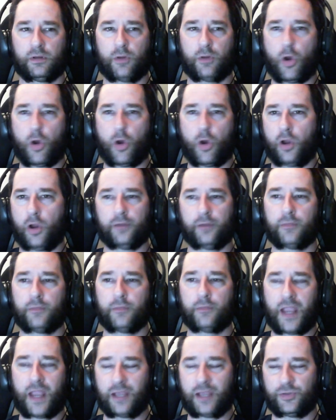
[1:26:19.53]
on
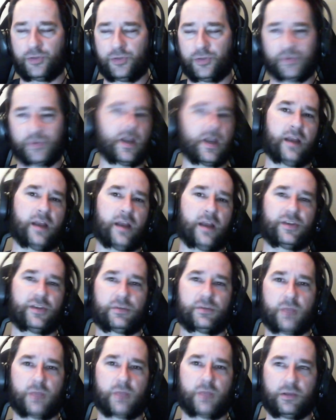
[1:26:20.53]
and to its highest.
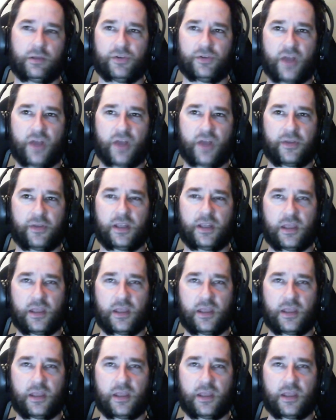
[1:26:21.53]
Like, there's nothing